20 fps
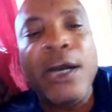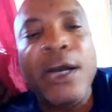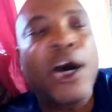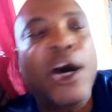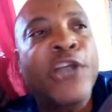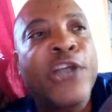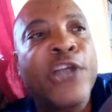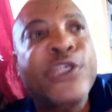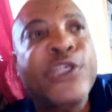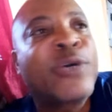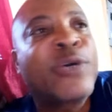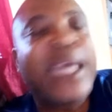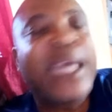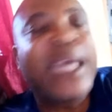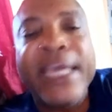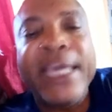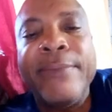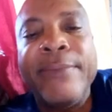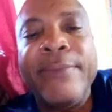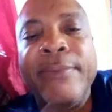also
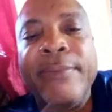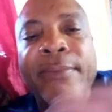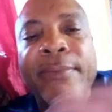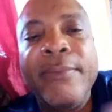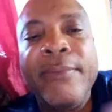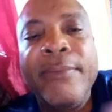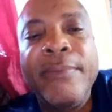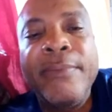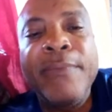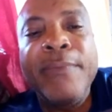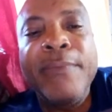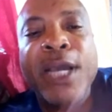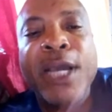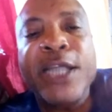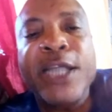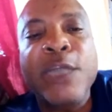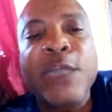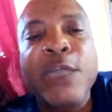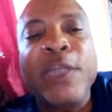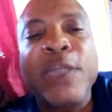came because
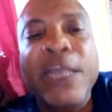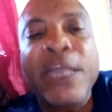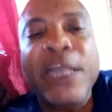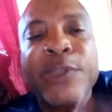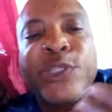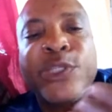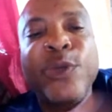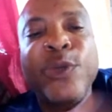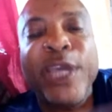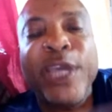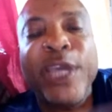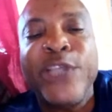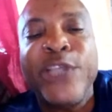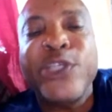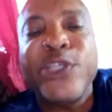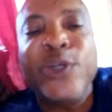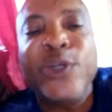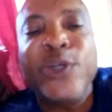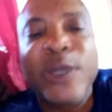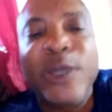of what I was doing in
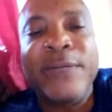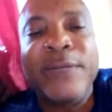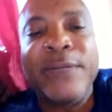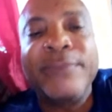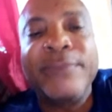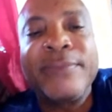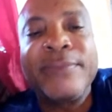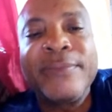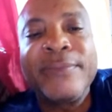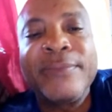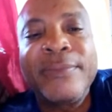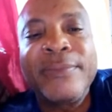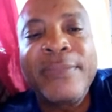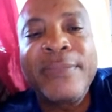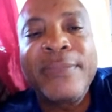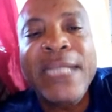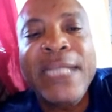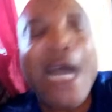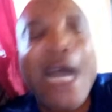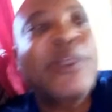school.
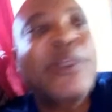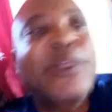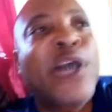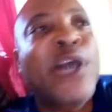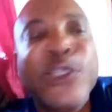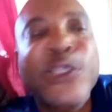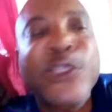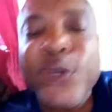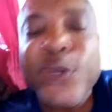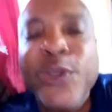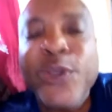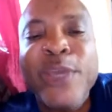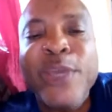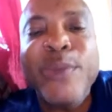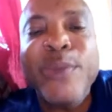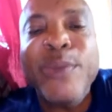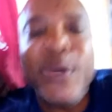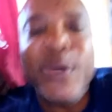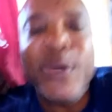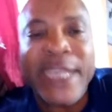I was also doing
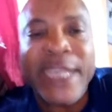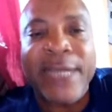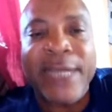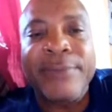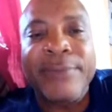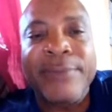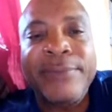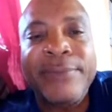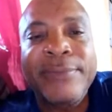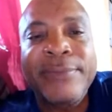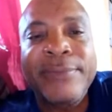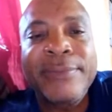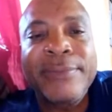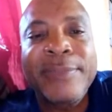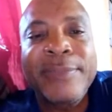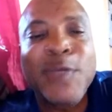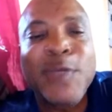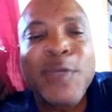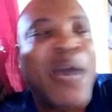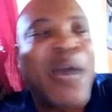music
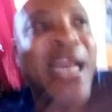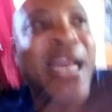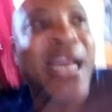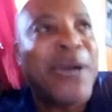while I